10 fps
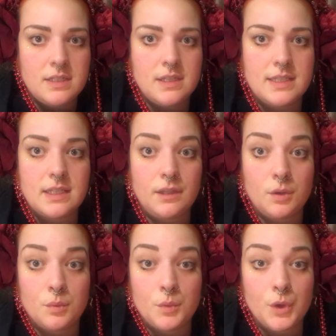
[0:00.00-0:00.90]
so it's a
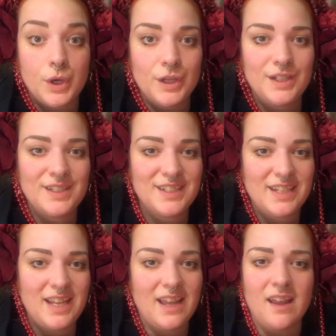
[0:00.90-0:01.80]
little more
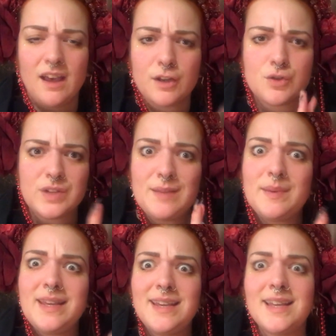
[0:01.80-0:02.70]

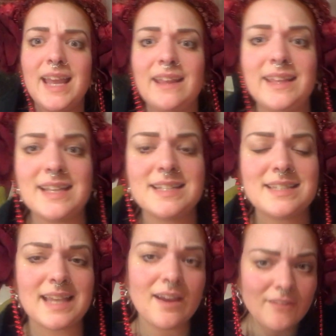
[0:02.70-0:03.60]
creepy,
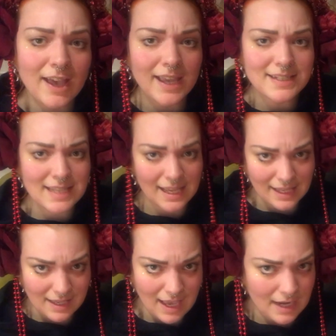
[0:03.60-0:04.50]
alien, sci-fi tech
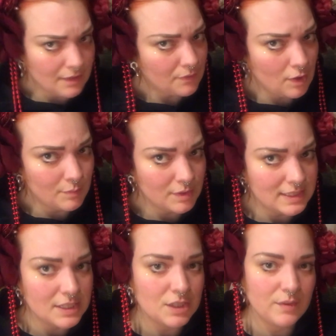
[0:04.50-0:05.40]
kind of
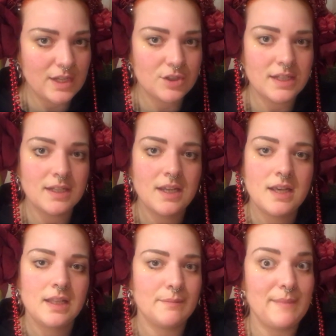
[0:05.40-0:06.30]
almost situation.
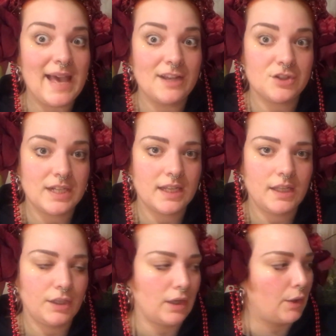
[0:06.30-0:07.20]
Magic,
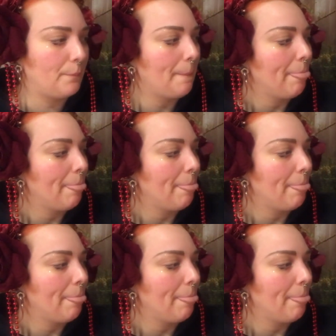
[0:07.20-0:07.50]
you know?